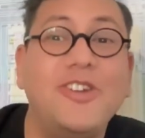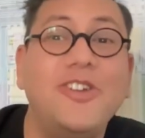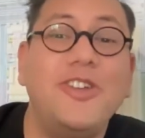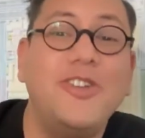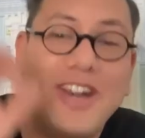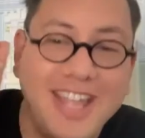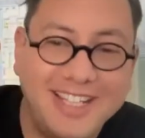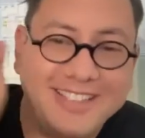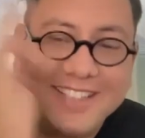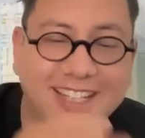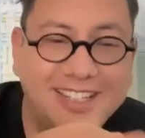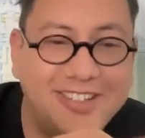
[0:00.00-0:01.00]
You, are
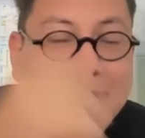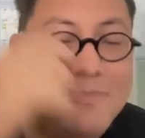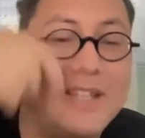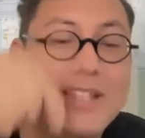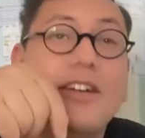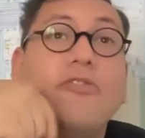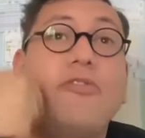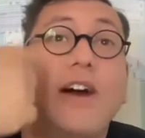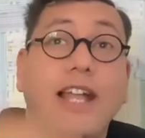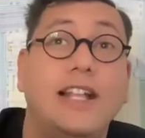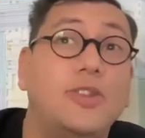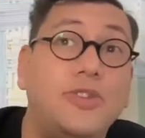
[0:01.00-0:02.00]
exactly right. But
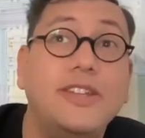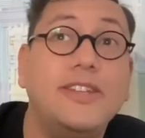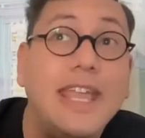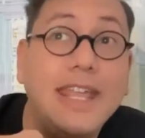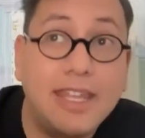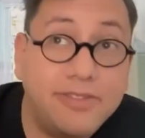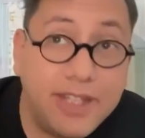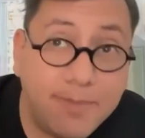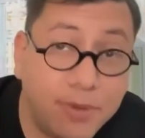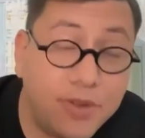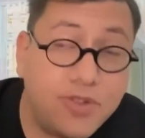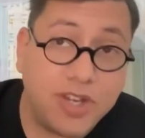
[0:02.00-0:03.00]
while doing the NFT
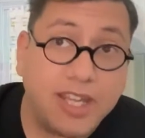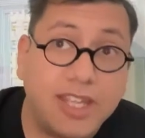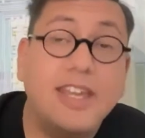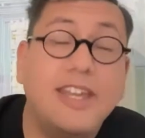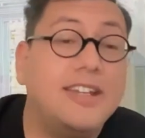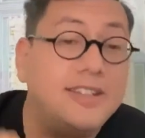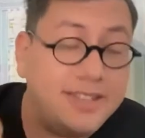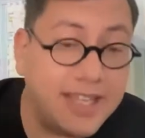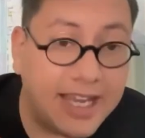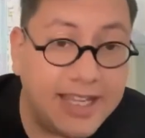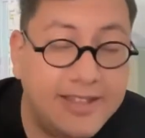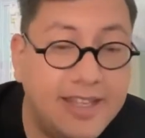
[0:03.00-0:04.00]
project, the
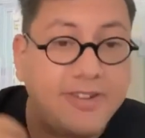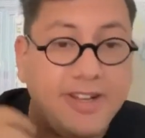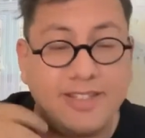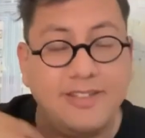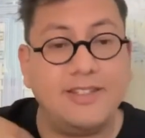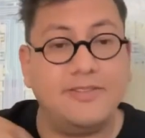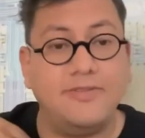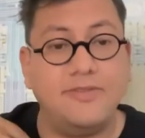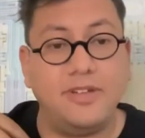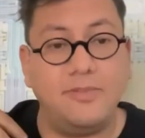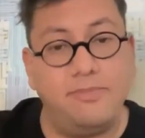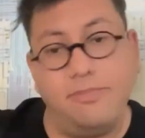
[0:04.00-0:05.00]
idea was not
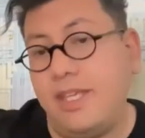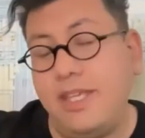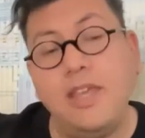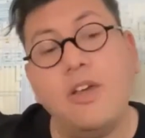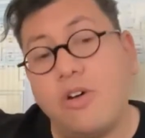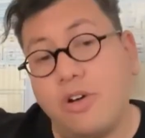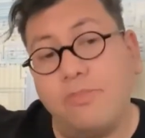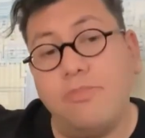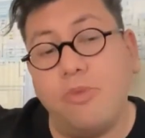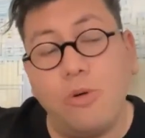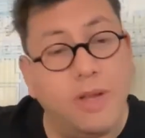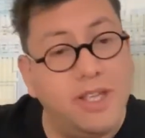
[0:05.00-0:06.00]
me or
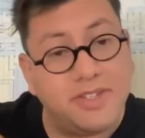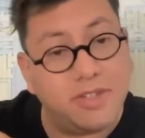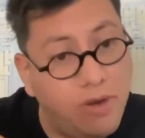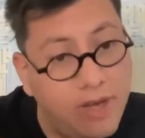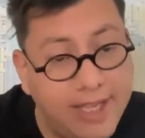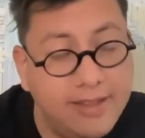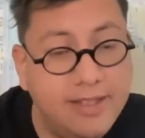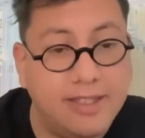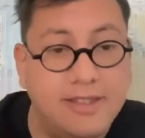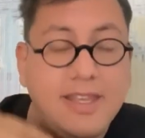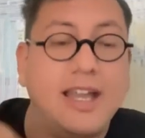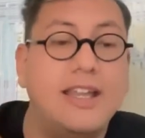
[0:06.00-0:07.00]
MoMA is
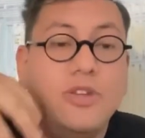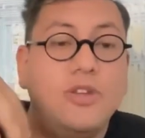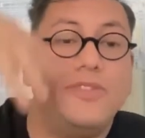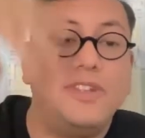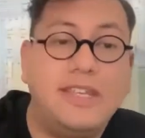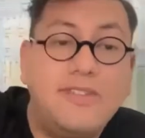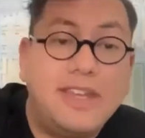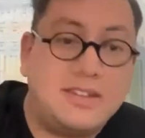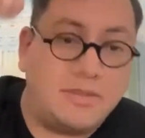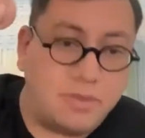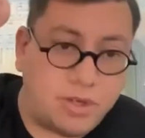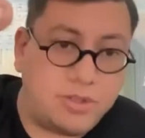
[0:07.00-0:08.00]
collecting. The idea of giving
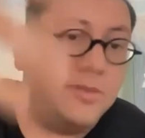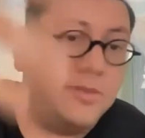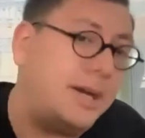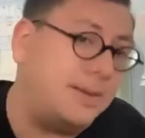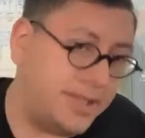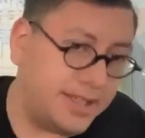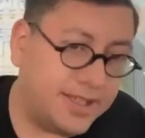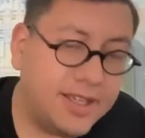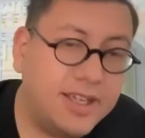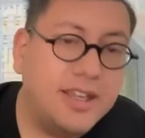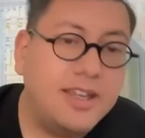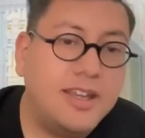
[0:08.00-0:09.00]
the work to the public.
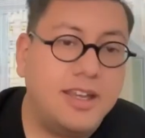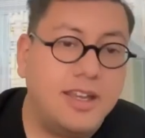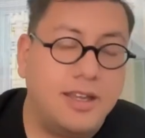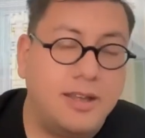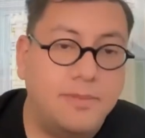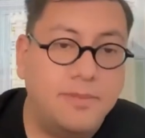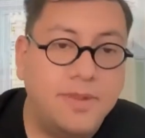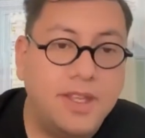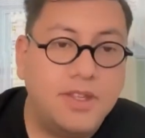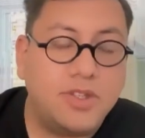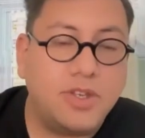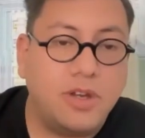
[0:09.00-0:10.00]
Um, okay.
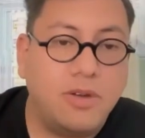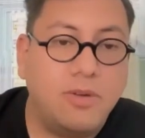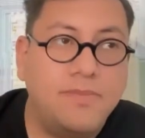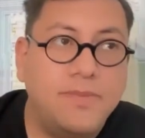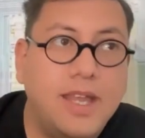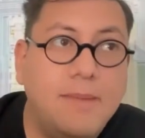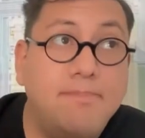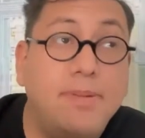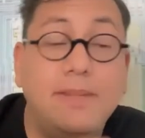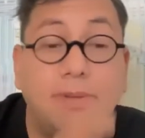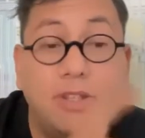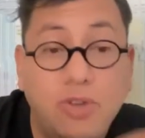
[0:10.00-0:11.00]
So,
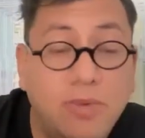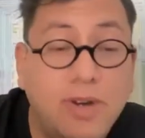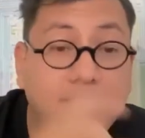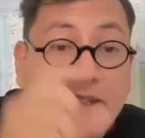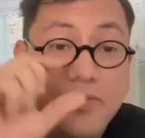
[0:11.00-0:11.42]
but, the, but you're right.